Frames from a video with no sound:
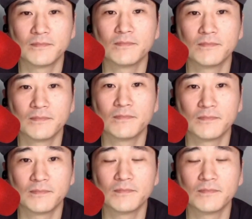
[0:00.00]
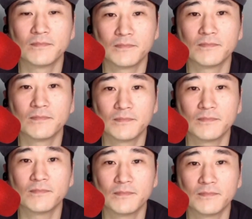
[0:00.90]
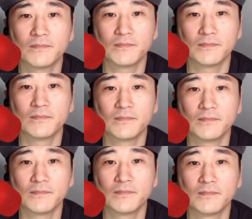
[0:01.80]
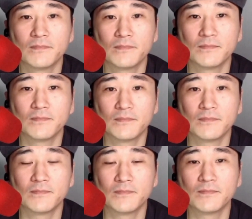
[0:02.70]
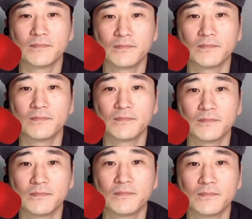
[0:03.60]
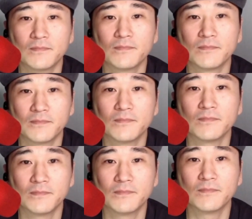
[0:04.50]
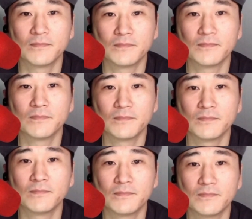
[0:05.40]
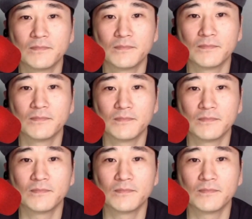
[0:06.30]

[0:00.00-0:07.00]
(silent)